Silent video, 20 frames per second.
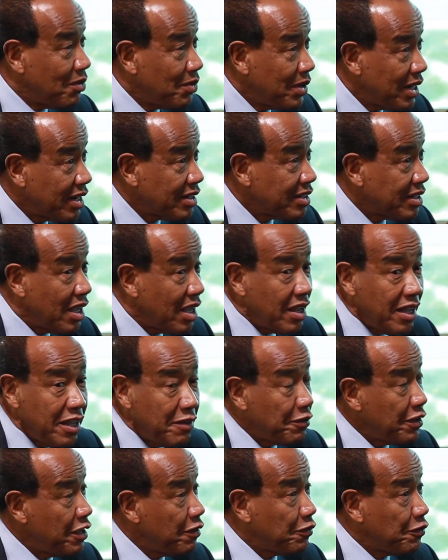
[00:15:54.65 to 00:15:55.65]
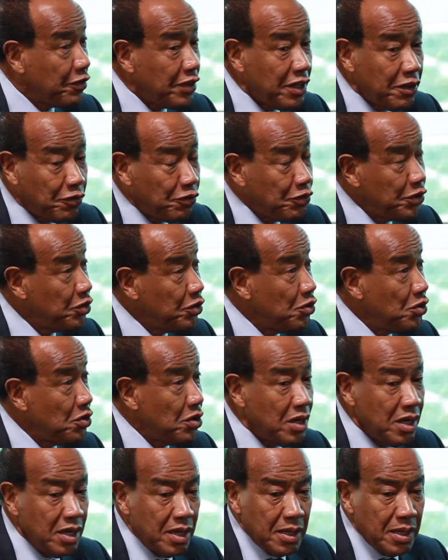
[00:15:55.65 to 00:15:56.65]
we are, if
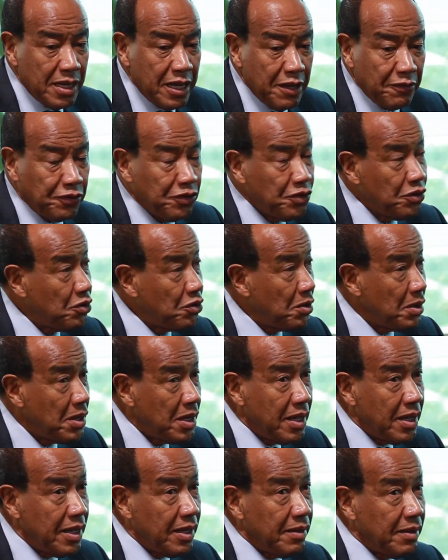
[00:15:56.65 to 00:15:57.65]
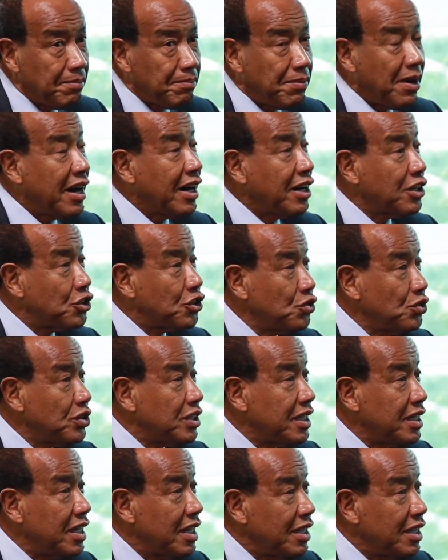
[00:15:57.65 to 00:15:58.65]
you
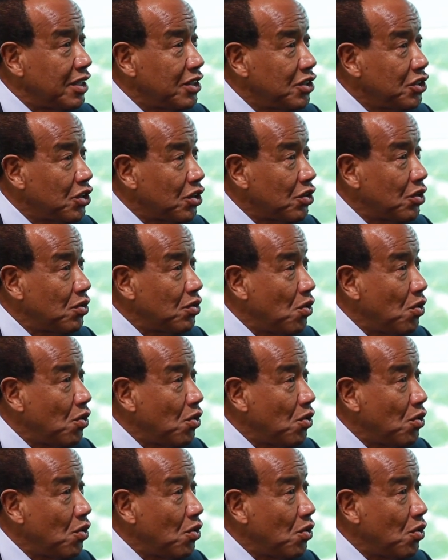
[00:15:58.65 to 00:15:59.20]
parachuted your